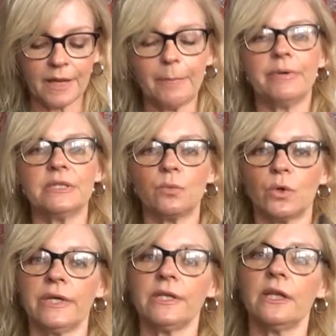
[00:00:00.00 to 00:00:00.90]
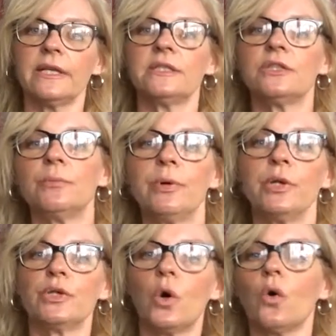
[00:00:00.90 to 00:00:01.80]
But what I liked to put
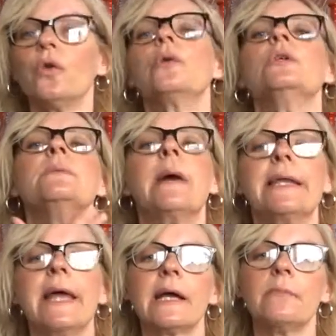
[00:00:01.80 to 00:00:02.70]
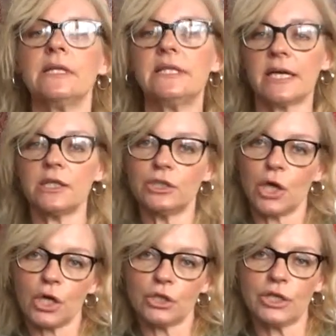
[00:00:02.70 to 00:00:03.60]
it on is my neck and my
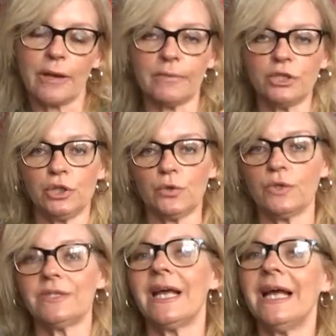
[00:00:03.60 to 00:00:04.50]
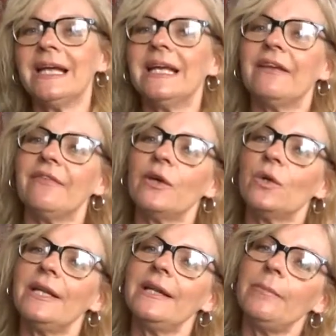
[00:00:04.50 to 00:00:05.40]
décolletage and my shoulders. If they got
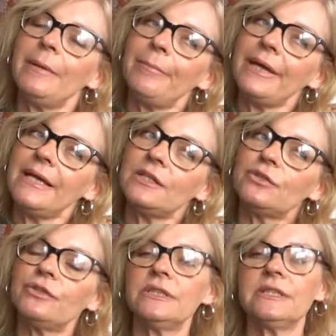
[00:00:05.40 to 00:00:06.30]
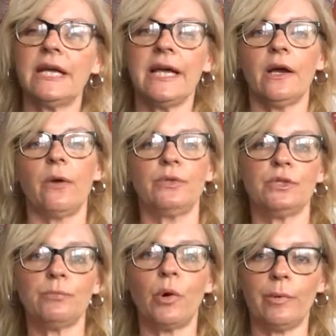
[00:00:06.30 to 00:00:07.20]
a little bit pink during the day, I would
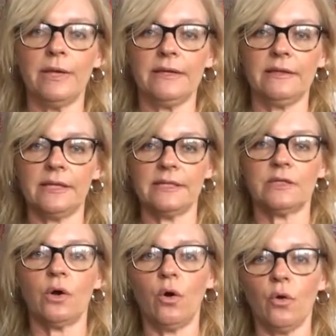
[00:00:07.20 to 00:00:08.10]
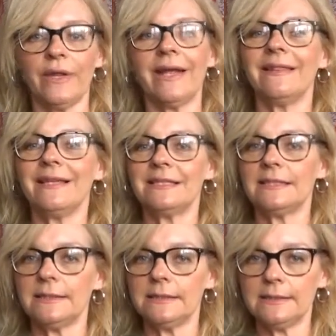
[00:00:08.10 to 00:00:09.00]
just pop a little of this on, and this
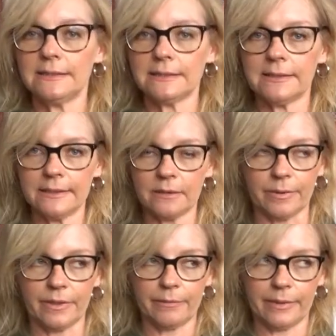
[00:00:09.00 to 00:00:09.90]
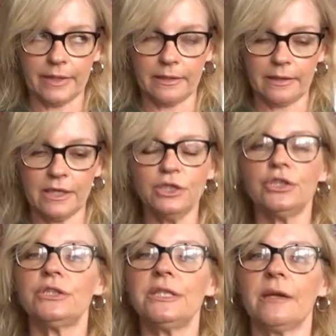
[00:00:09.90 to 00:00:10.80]
did get a little bit pink,
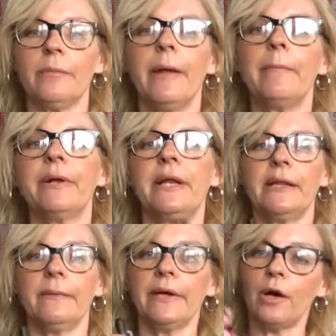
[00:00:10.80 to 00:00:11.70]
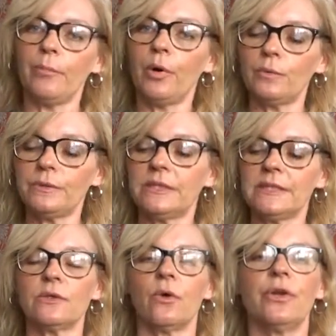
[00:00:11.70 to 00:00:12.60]
just a little bit, but anyway, I popped
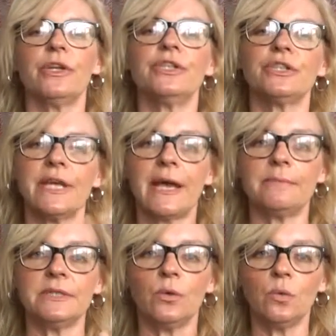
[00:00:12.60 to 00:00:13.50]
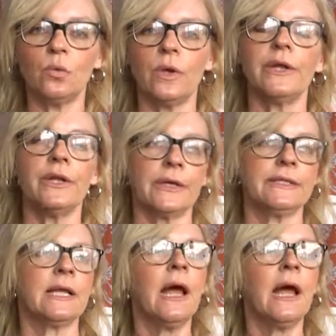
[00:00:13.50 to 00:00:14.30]
this on and it just kept it all nice